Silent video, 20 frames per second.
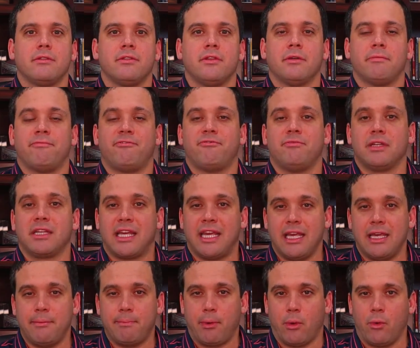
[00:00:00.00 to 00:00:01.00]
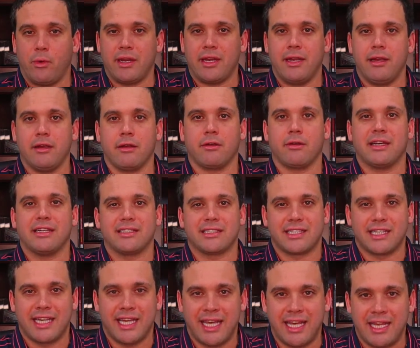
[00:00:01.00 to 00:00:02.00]
the key point here
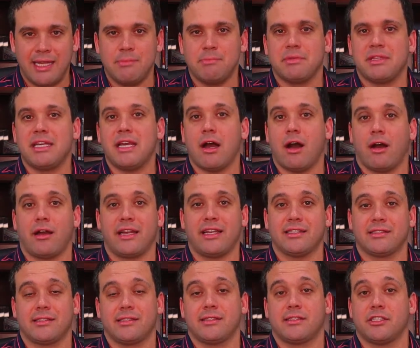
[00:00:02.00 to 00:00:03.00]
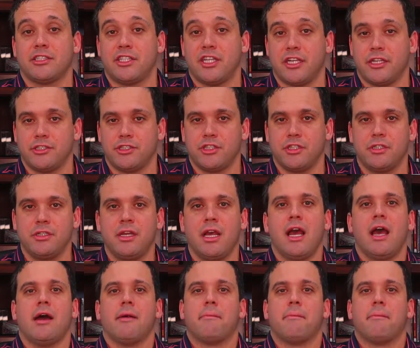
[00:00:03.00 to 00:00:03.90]
is keep the audience's attention